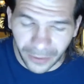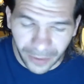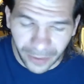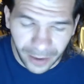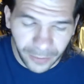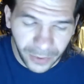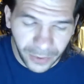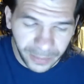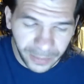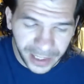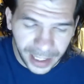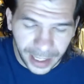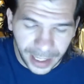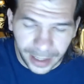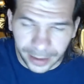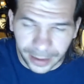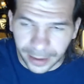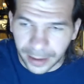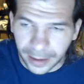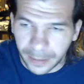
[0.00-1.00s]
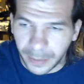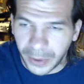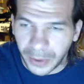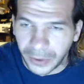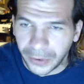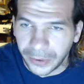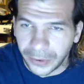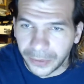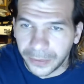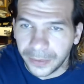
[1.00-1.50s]
I will be hiking
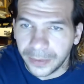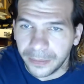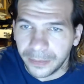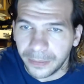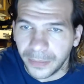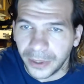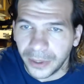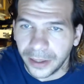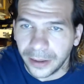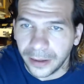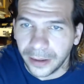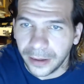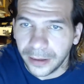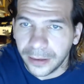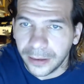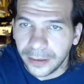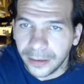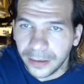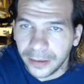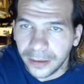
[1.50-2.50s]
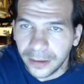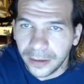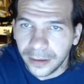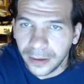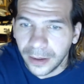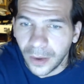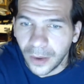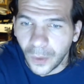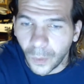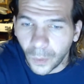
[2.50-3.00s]
tomorrow, but
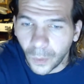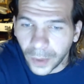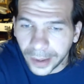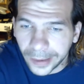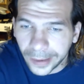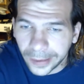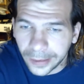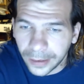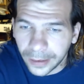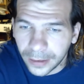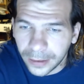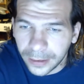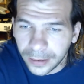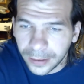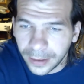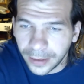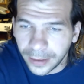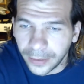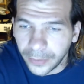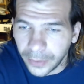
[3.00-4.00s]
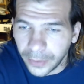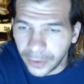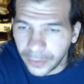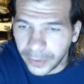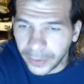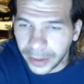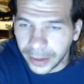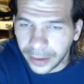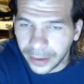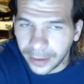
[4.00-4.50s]
where, I don't know
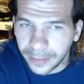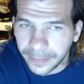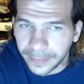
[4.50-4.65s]
yet.